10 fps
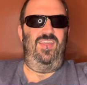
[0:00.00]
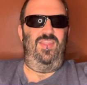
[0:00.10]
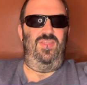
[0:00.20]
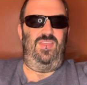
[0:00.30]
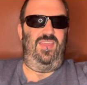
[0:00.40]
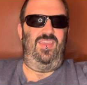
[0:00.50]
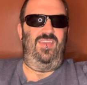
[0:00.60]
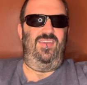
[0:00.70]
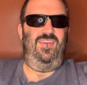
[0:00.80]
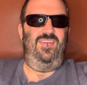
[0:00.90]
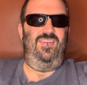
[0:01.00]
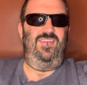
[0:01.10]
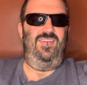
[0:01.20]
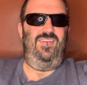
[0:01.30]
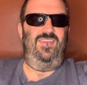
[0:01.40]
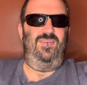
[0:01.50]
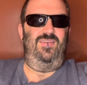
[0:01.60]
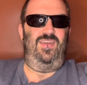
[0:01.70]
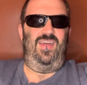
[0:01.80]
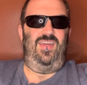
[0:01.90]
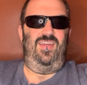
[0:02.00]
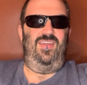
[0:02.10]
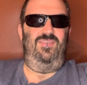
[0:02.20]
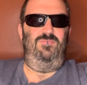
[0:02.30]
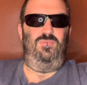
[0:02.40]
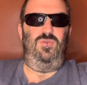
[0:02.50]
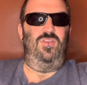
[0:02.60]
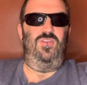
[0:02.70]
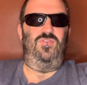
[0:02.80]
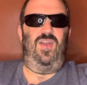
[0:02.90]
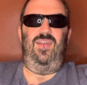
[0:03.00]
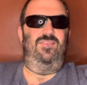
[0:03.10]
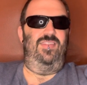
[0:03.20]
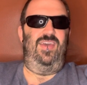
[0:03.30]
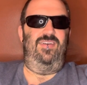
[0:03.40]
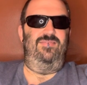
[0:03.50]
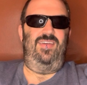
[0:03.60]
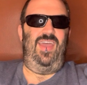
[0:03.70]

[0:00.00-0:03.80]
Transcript: the Bermuda Triangle now.